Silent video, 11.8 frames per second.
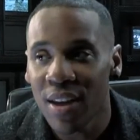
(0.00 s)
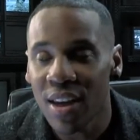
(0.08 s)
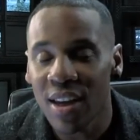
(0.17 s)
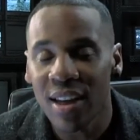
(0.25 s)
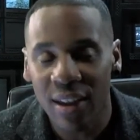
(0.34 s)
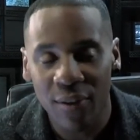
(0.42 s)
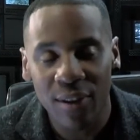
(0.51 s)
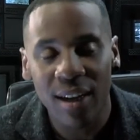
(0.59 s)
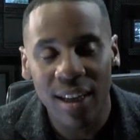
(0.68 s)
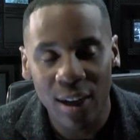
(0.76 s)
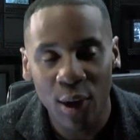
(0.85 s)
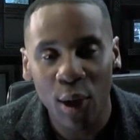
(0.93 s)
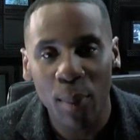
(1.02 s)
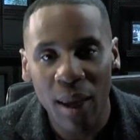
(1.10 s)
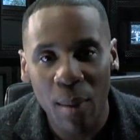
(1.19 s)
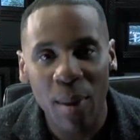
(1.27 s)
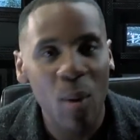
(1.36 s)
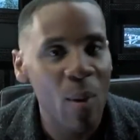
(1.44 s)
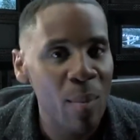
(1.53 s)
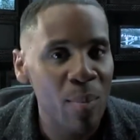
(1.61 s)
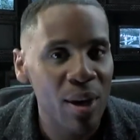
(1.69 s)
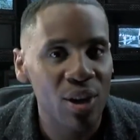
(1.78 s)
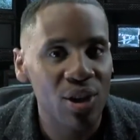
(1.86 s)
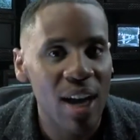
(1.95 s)
you're definitely going to be a bit
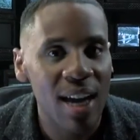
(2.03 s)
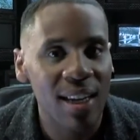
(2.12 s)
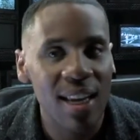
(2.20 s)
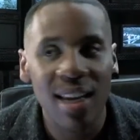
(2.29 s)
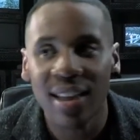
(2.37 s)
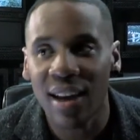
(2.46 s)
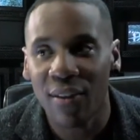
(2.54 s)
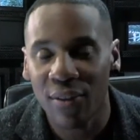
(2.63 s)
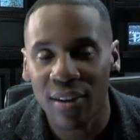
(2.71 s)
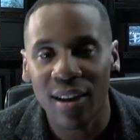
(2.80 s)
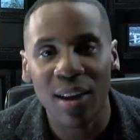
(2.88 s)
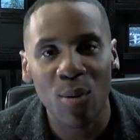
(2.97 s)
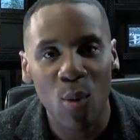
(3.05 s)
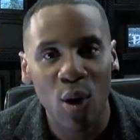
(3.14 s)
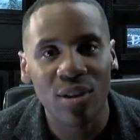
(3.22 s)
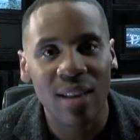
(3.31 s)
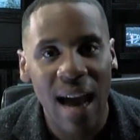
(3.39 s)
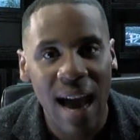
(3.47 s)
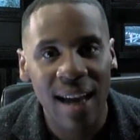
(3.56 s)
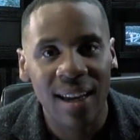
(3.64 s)
wimpish, and he definitely was that.